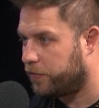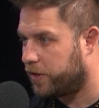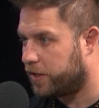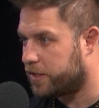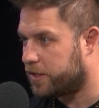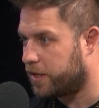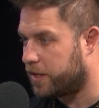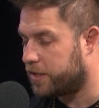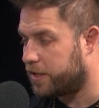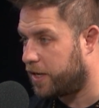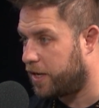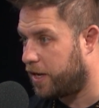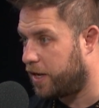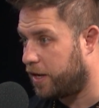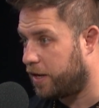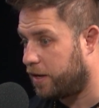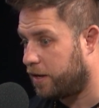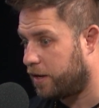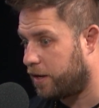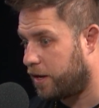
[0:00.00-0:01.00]
that says,
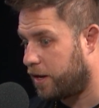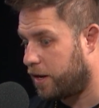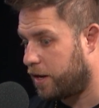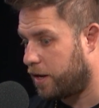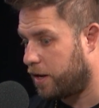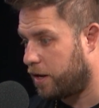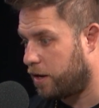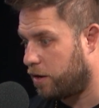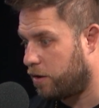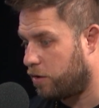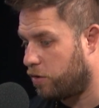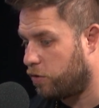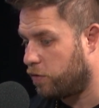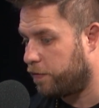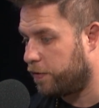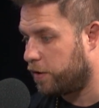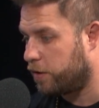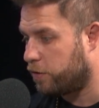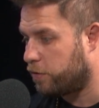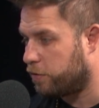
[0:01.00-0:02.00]
hey,
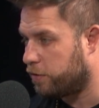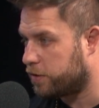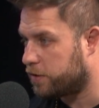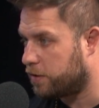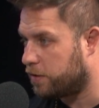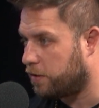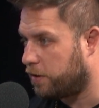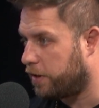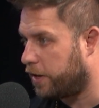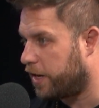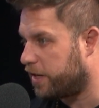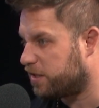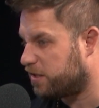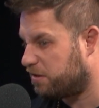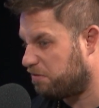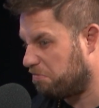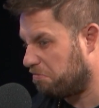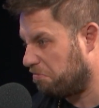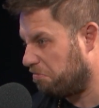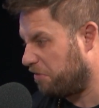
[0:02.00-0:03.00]
over the course of the
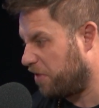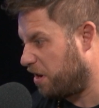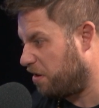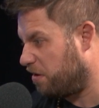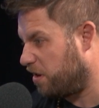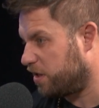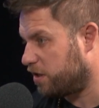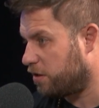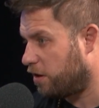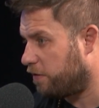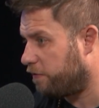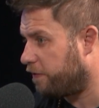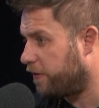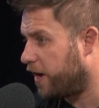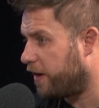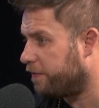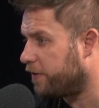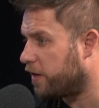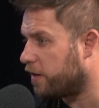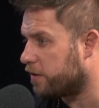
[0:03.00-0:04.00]
last, I don't know, let's call it
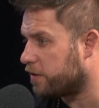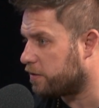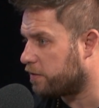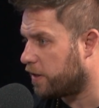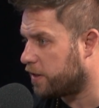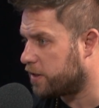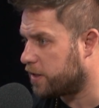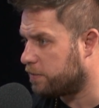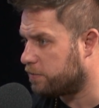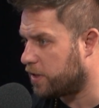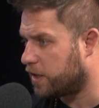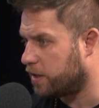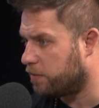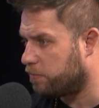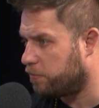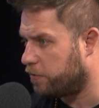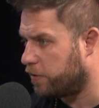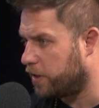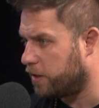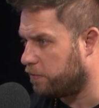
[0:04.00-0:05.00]
5 years, right? Seems like a
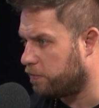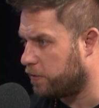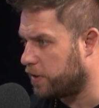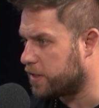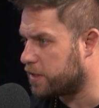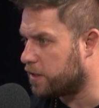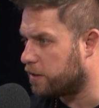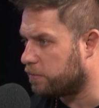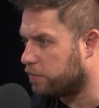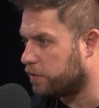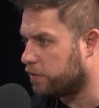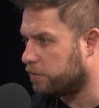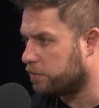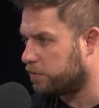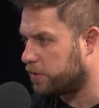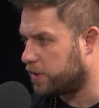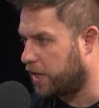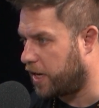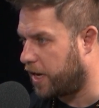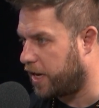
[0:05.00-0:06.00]
pretty reasonable
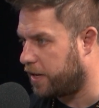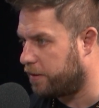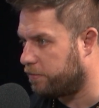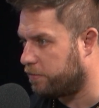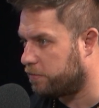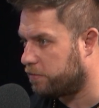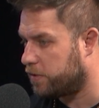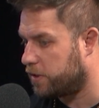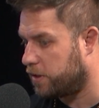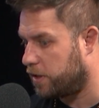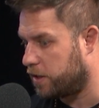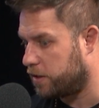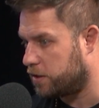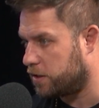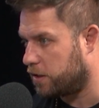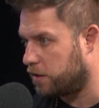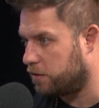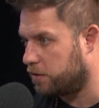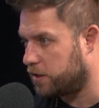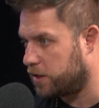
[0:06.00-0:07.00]
time. Kids
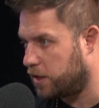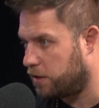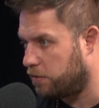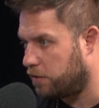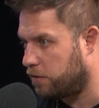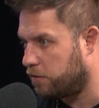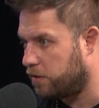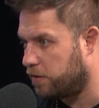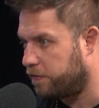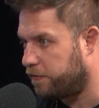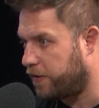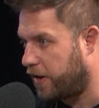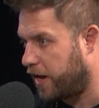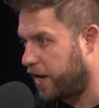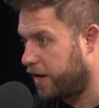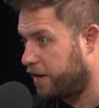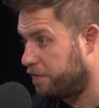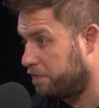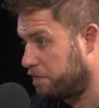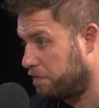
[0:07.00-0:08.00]
are 0 to
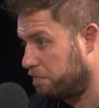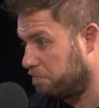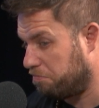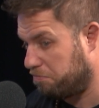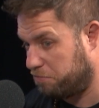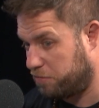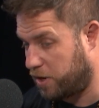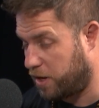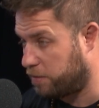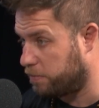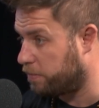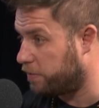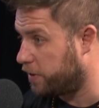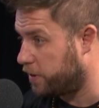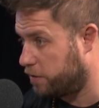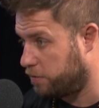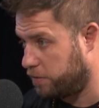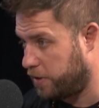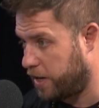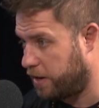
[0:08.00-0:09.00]
5, probably
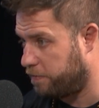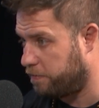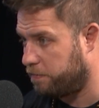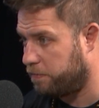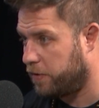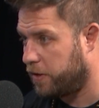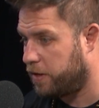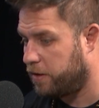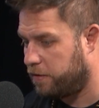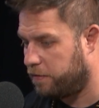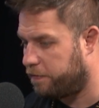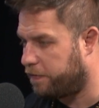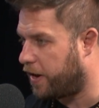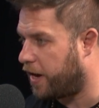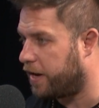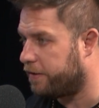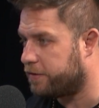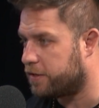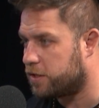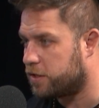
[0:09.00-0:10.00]
do that
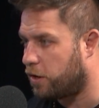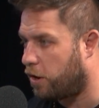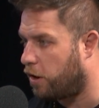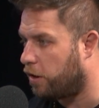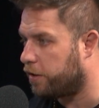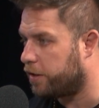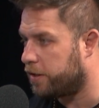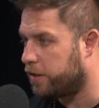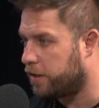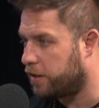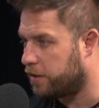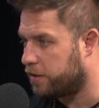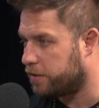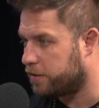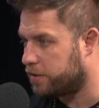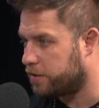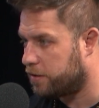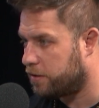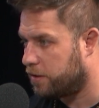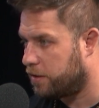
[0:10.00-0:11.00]
5 solid
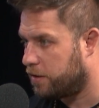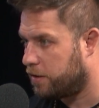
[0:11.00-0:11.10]
years.